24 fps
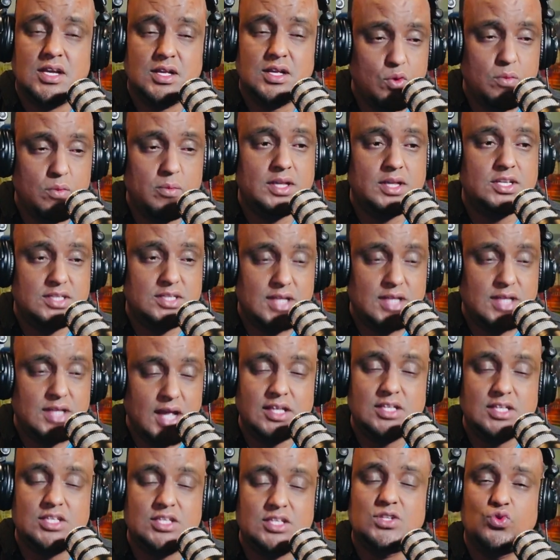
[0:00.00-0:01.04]
too much
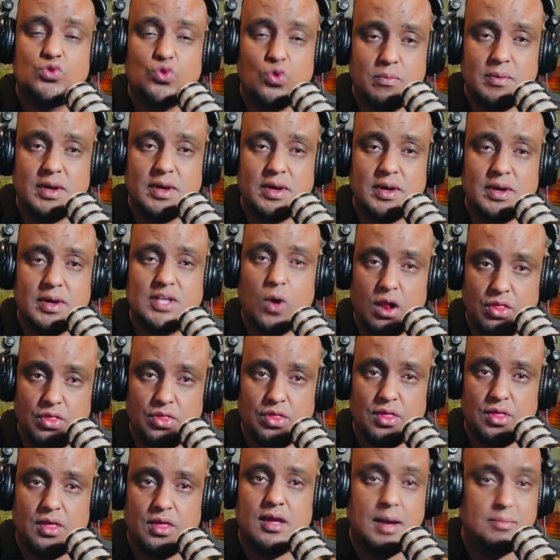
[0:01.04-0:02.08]
talent, too much wealth.
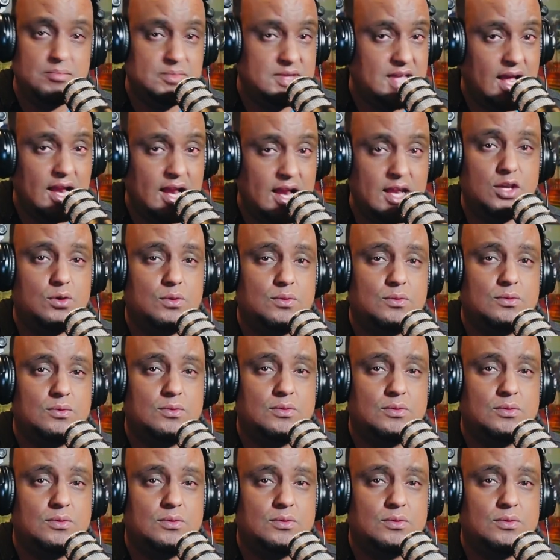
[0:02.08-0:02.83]
I'm telling you.